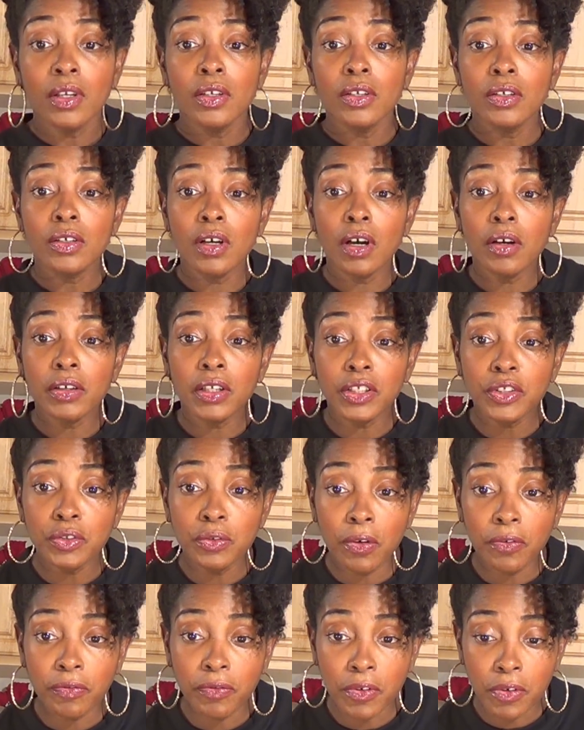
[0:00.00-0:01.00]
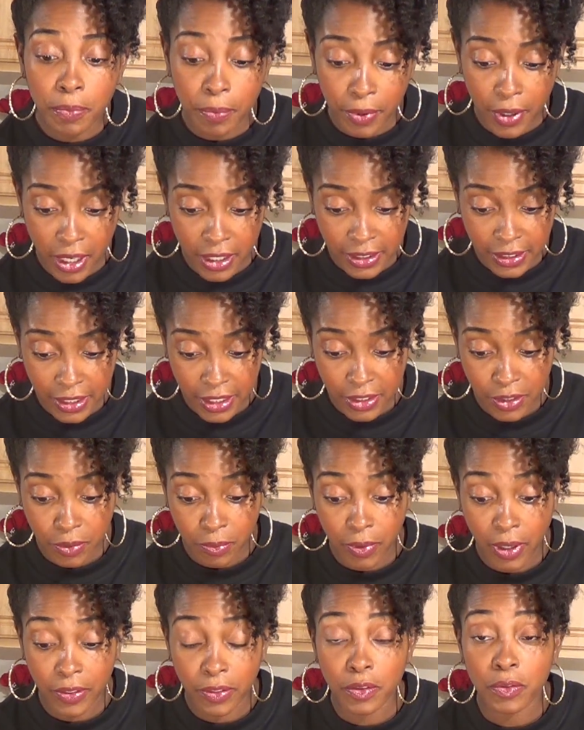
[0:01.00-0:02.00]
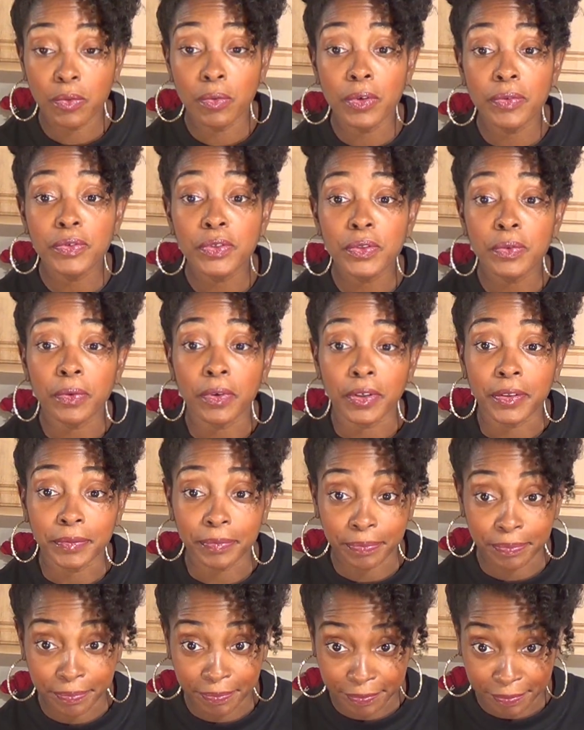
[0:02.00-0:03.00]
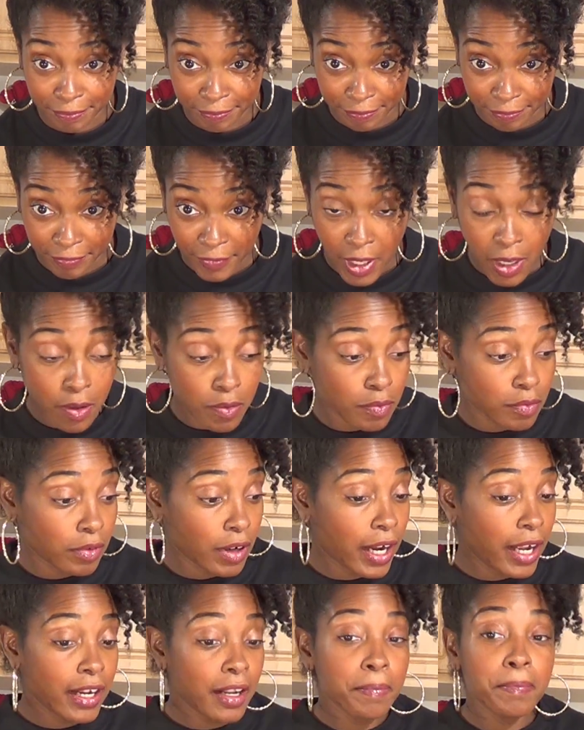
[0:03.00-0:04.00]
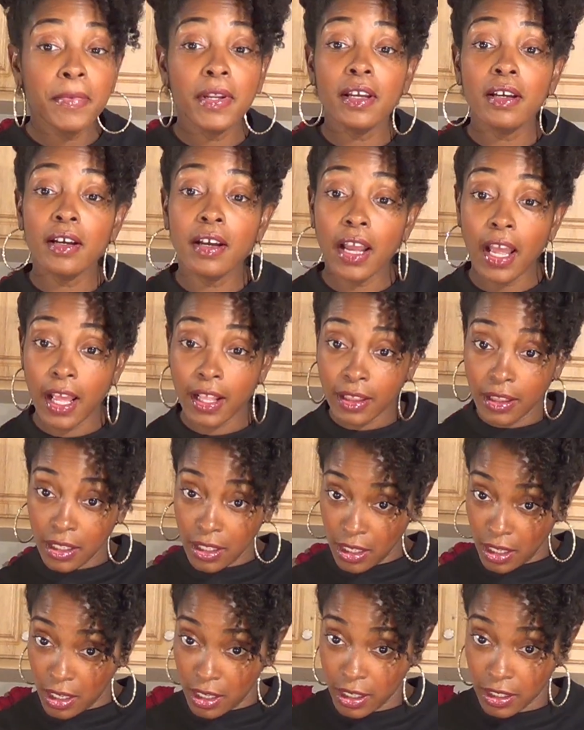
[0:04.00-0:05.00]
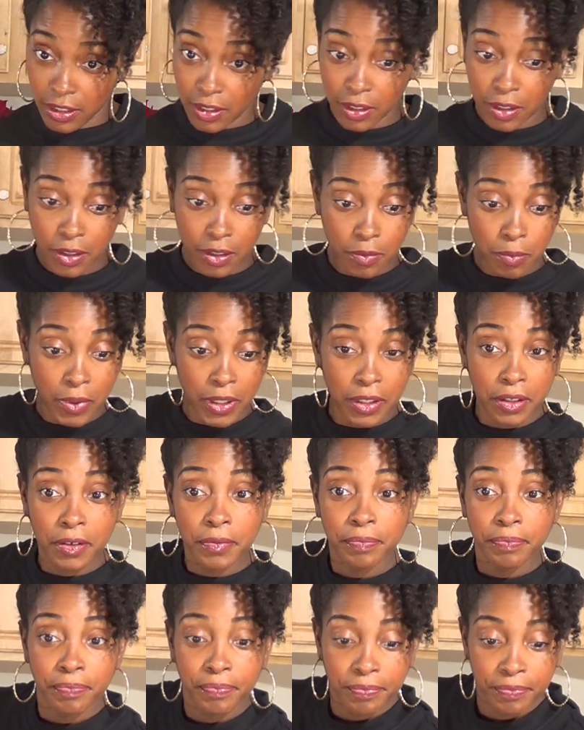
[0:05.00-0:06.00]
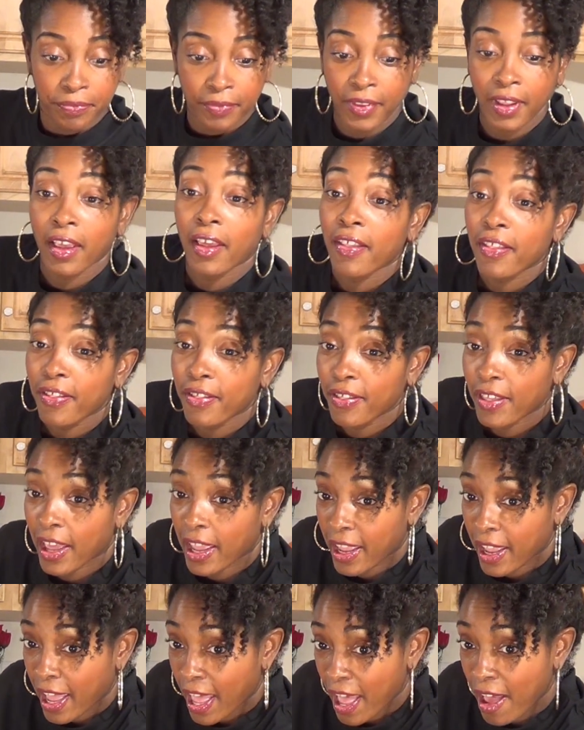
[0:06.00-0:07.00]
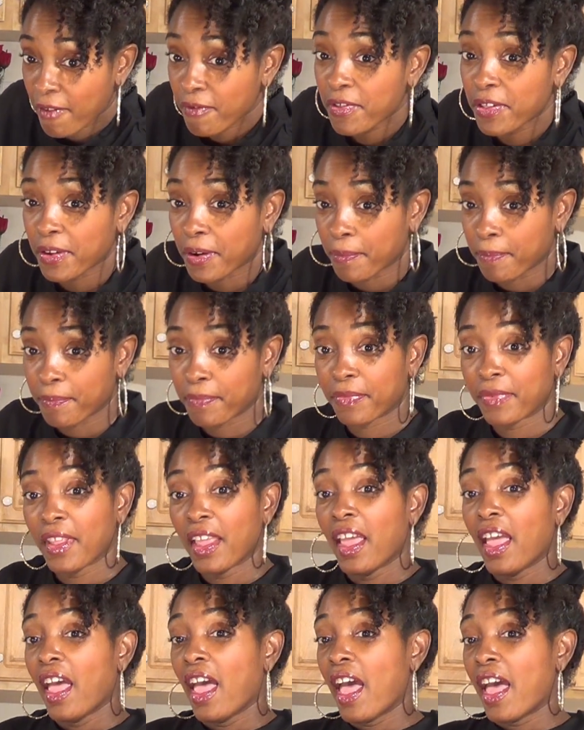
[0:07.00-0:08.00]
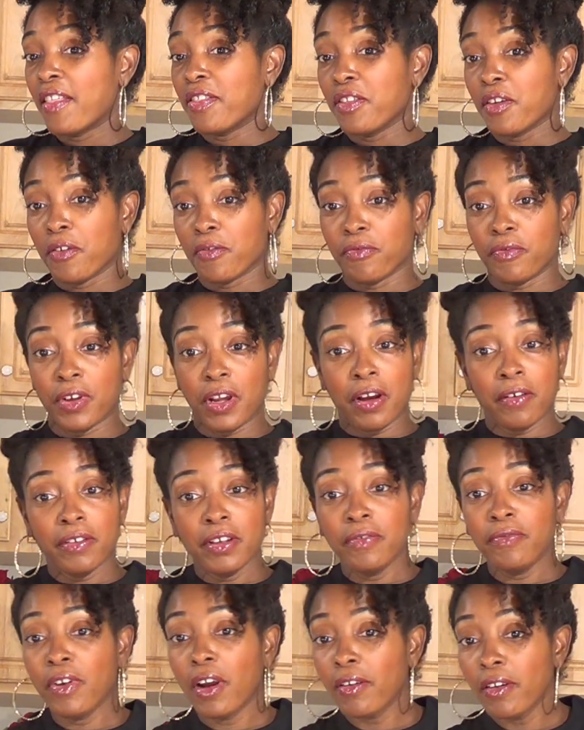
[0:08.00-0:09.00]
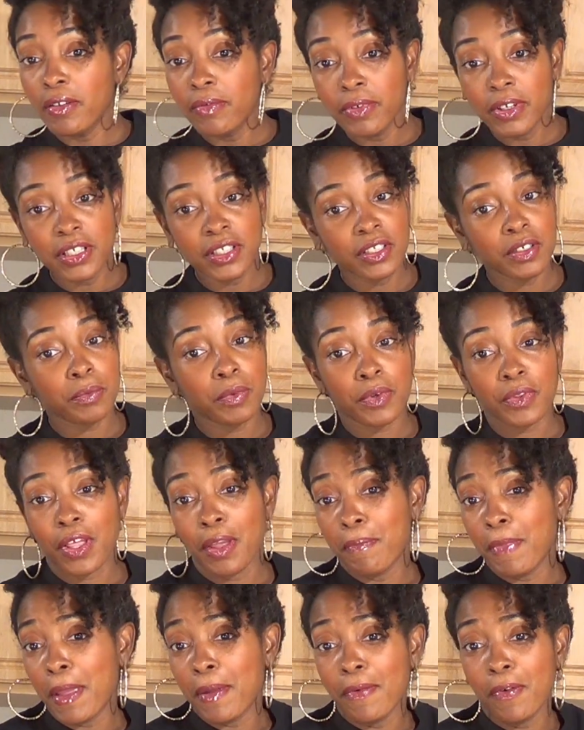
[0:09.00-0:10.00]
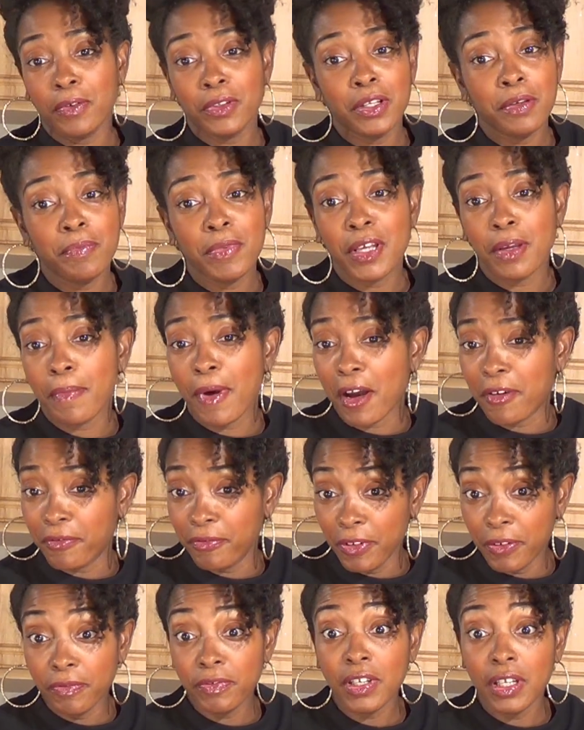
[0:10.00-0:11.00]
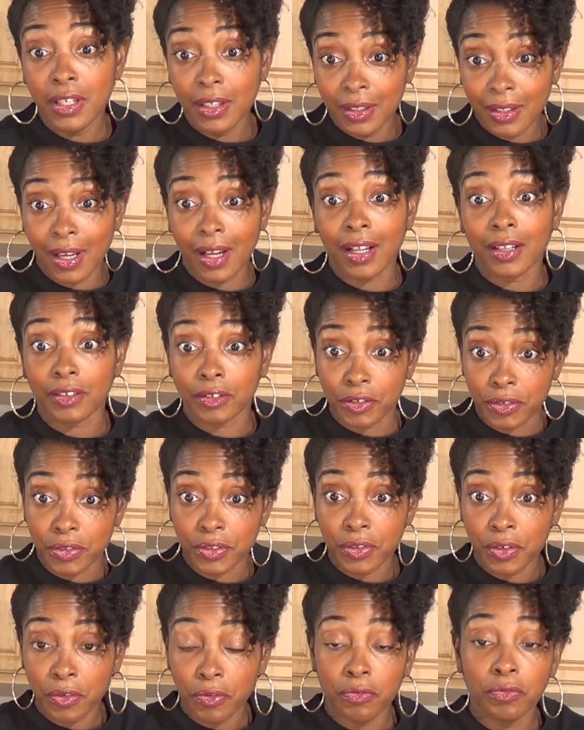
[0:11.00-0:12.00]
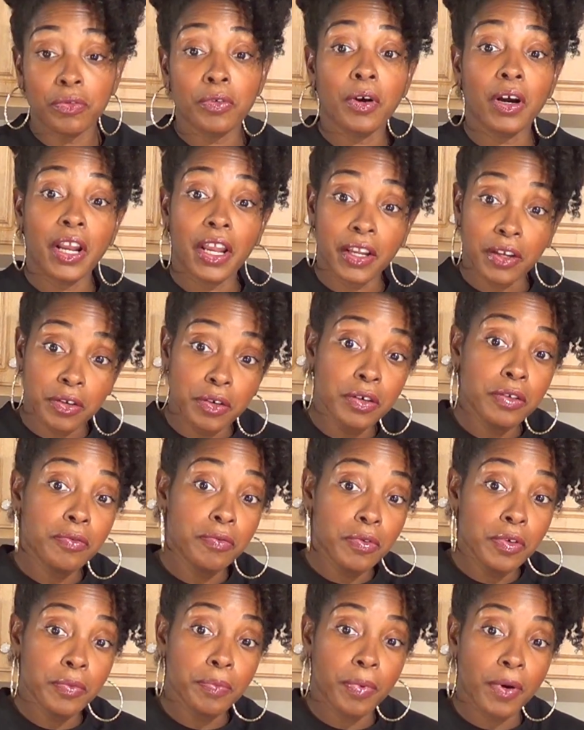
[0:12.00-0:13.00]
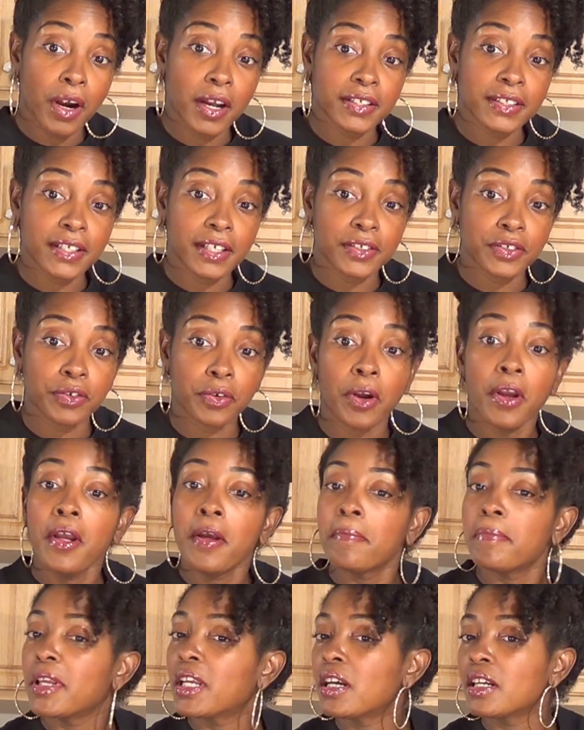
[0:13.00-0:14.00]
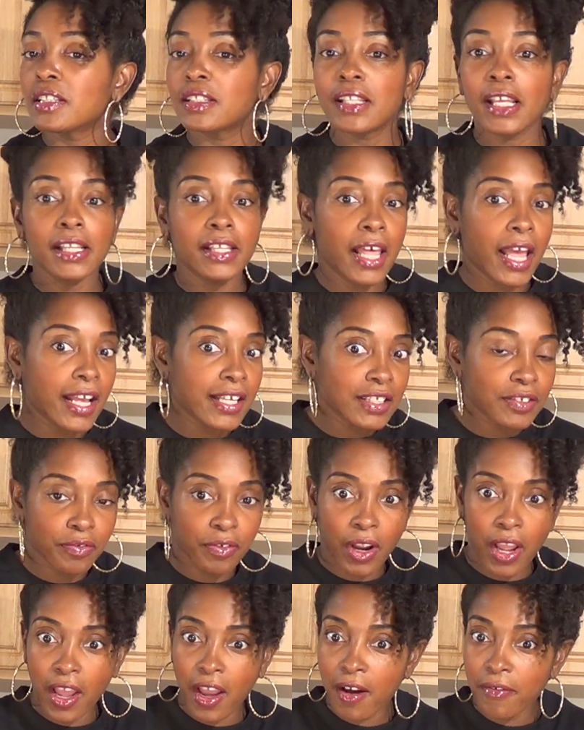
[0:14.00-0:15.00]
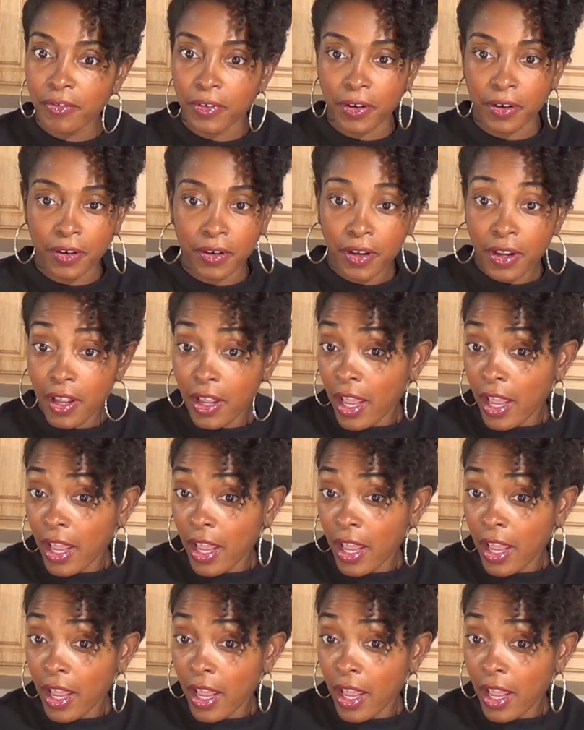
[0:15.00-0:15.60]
You go get you a food processor at the thrift store. Right up there at the Goodwill, they have them. And they're very, very reasonable. They may only be about $15 for a good food processor because they last forever